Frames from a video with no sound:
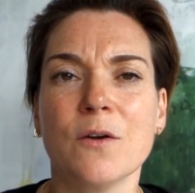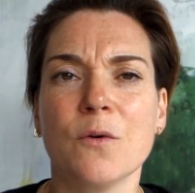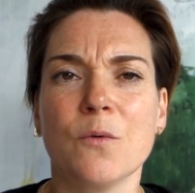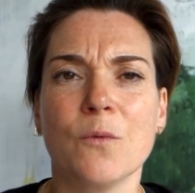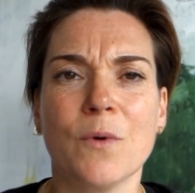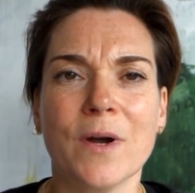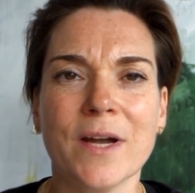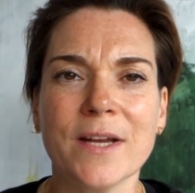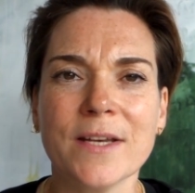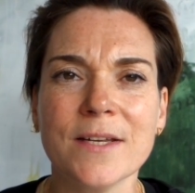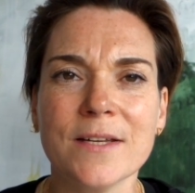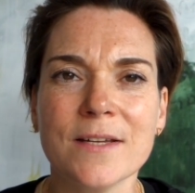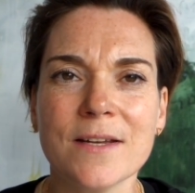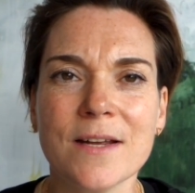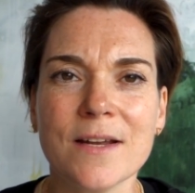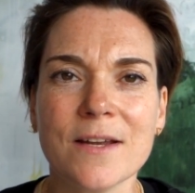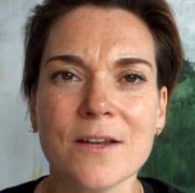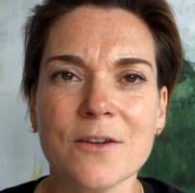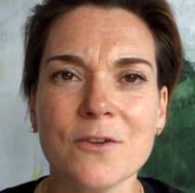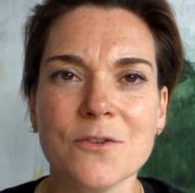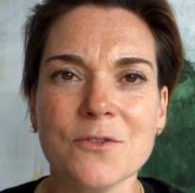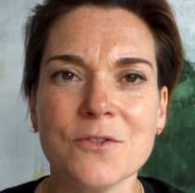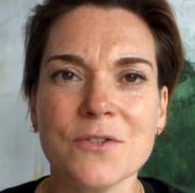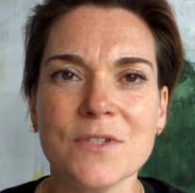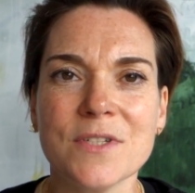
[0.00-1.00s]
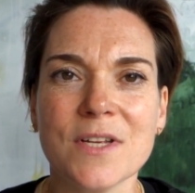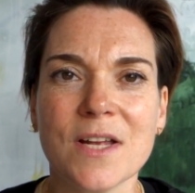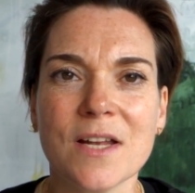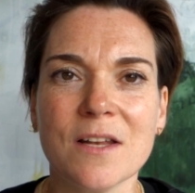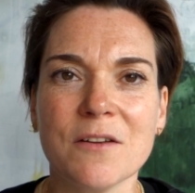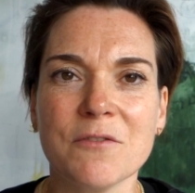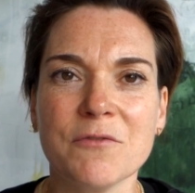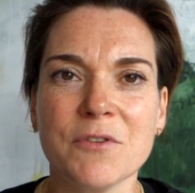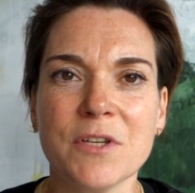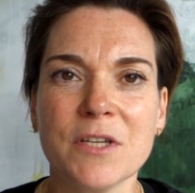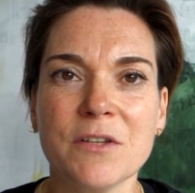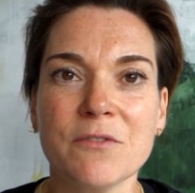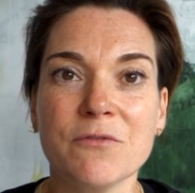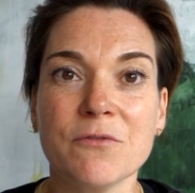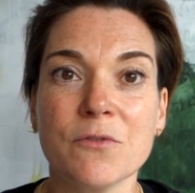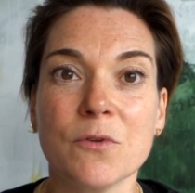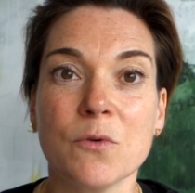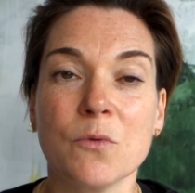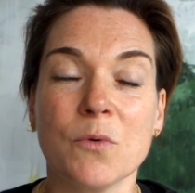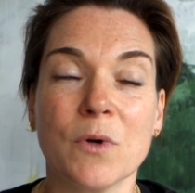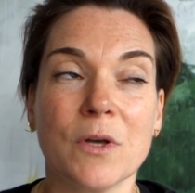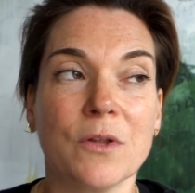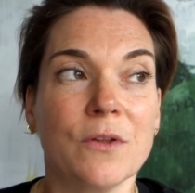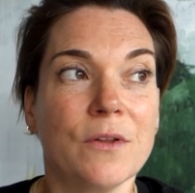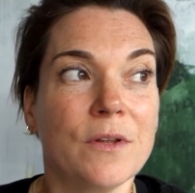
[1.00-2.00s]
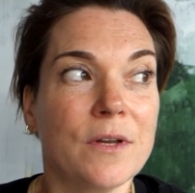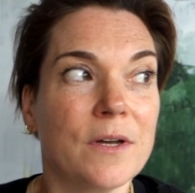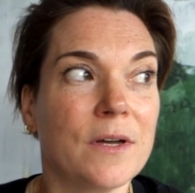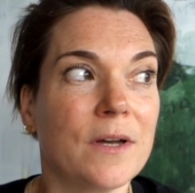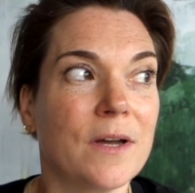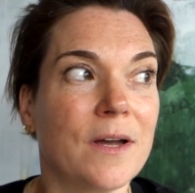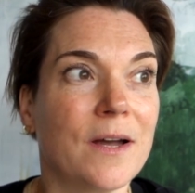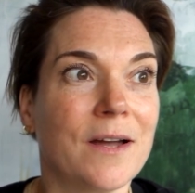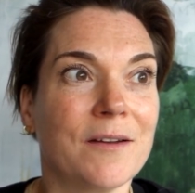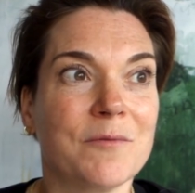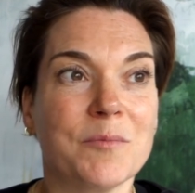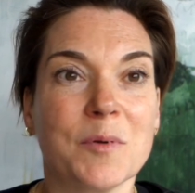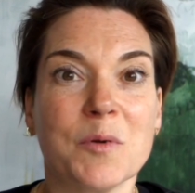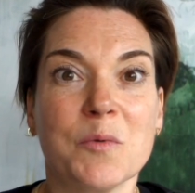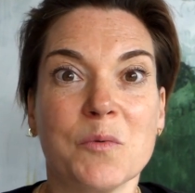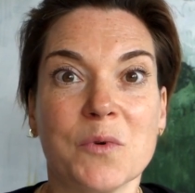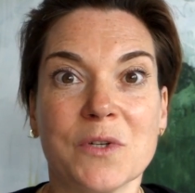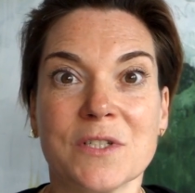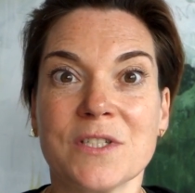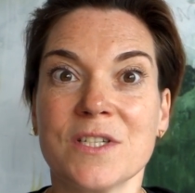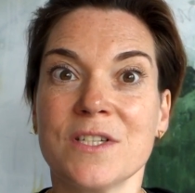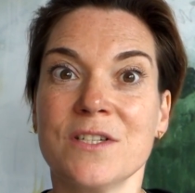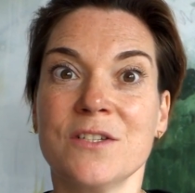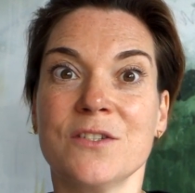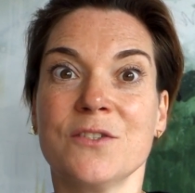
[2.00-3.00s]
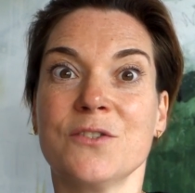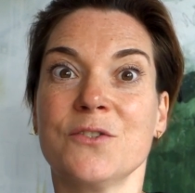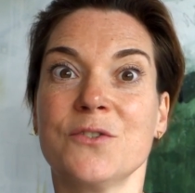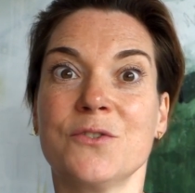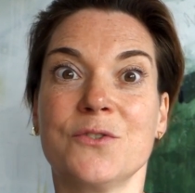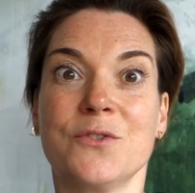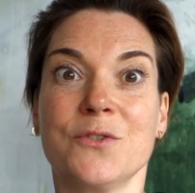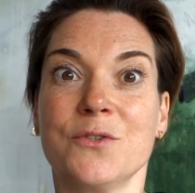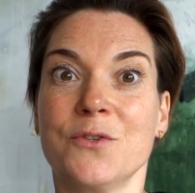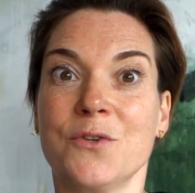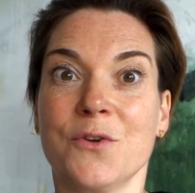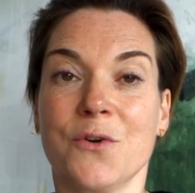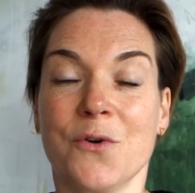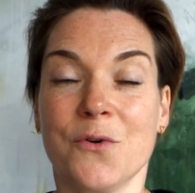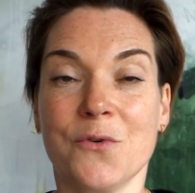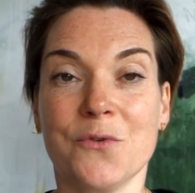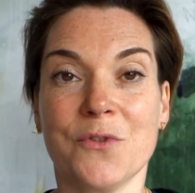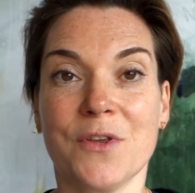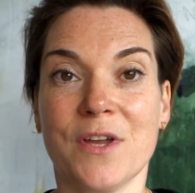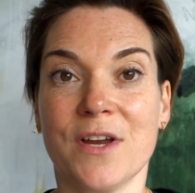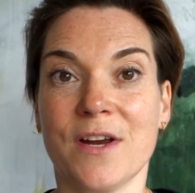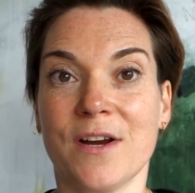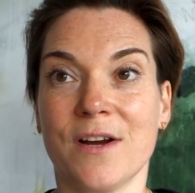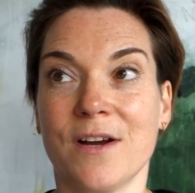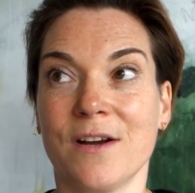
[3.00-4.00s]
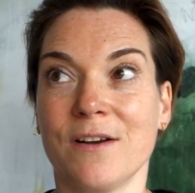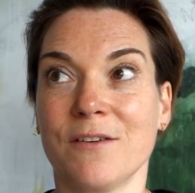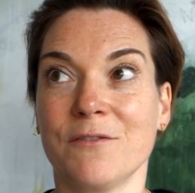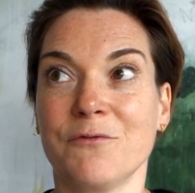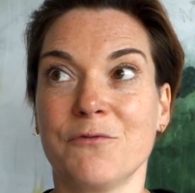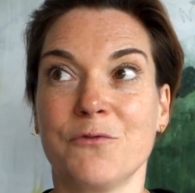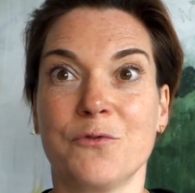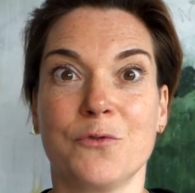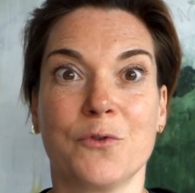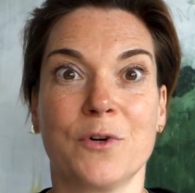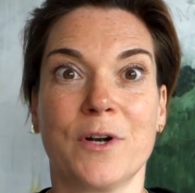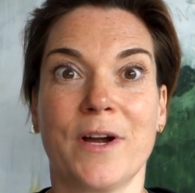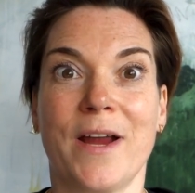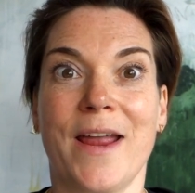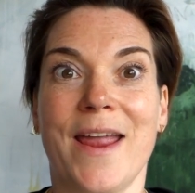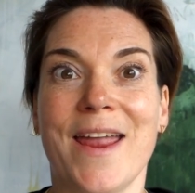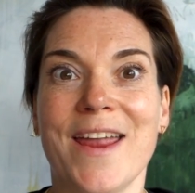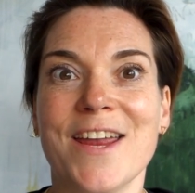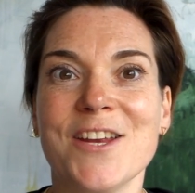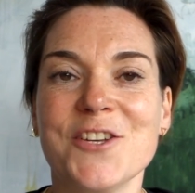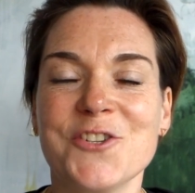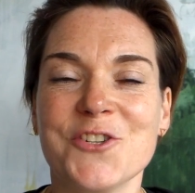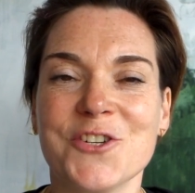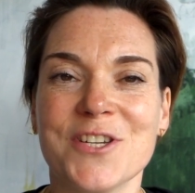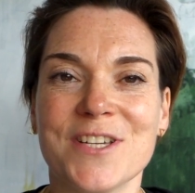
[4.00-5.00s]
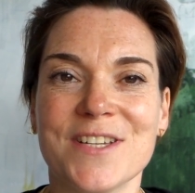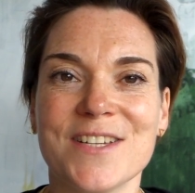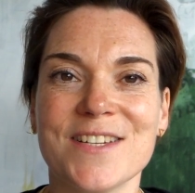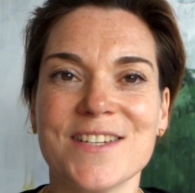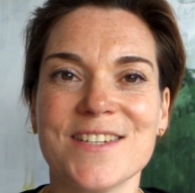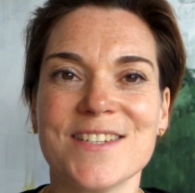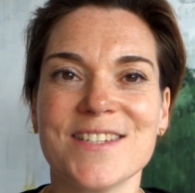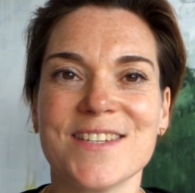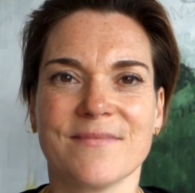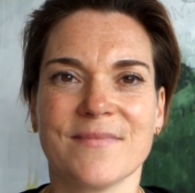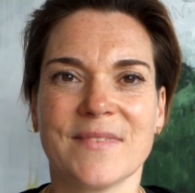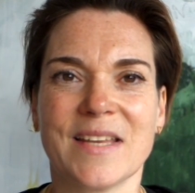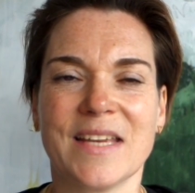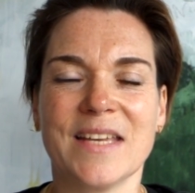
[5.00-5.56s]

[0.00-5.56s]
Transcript: Why did I go to Tel Aviv? Well, I've been wanting to go there for ages.